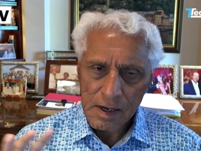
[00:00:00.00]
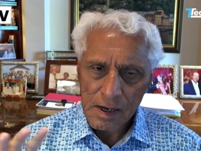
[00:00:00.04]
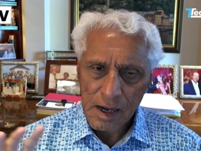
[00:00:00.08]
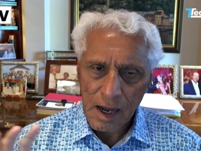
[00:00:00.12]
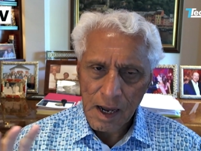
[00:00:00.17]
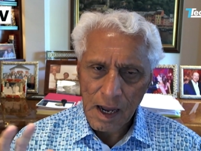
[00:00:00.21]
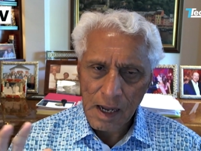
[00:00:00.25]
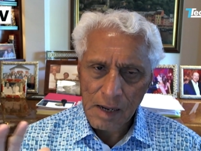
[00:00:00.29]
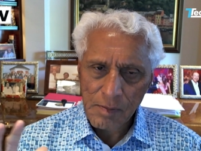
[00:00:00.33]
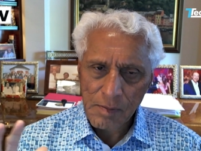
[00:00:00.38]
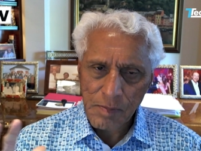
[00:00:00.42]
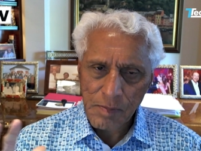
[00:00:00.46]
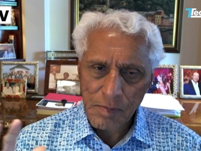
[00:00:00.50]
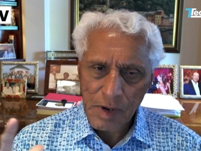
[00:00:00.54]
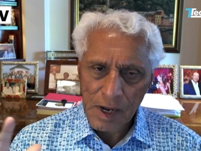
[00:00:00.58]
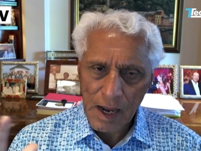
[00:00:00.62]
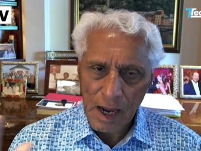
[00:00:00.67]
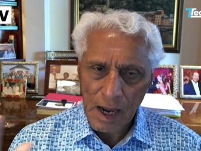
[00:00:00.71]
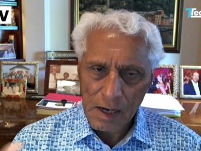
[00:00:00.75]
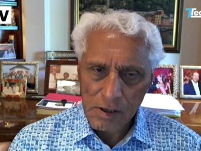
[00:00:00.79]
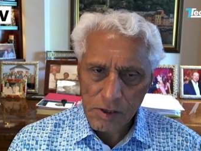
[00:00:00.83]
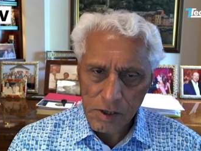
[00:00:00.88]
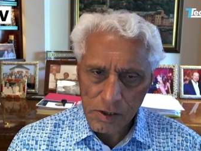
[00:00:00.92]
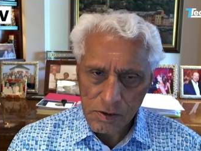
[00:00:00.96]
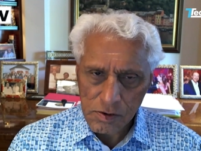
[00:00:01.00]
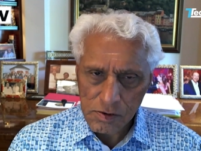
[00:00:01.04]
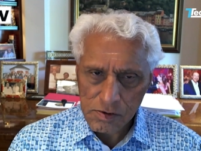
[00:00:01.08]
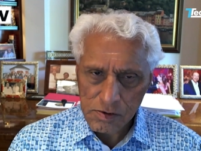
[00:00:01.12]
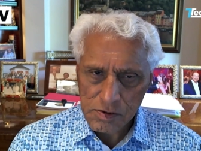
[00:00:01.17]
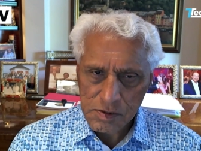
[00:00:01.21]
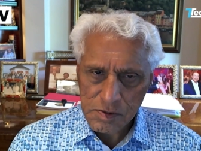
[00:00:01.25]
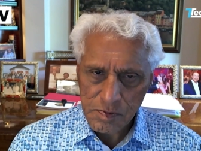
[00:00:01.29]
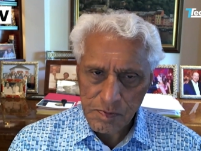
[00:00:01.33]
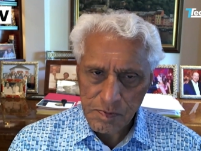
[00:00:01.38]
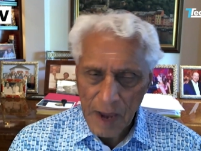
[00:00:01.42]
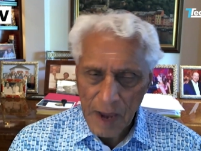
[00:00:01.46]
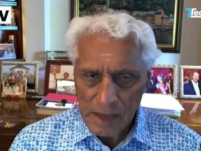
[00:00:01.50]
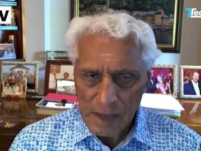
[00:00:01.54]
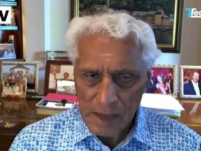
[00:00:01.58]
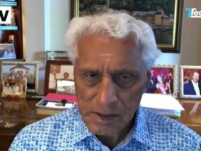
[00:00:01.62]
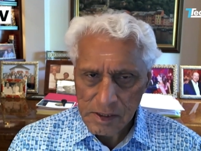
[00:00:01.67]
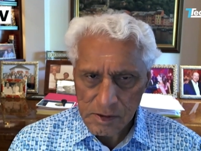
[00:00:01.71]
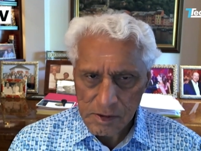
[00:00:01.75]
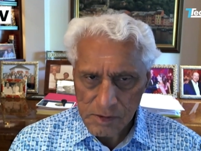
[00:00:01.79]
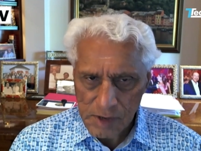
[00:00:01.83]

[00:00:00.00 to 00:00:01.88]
I began to use pattern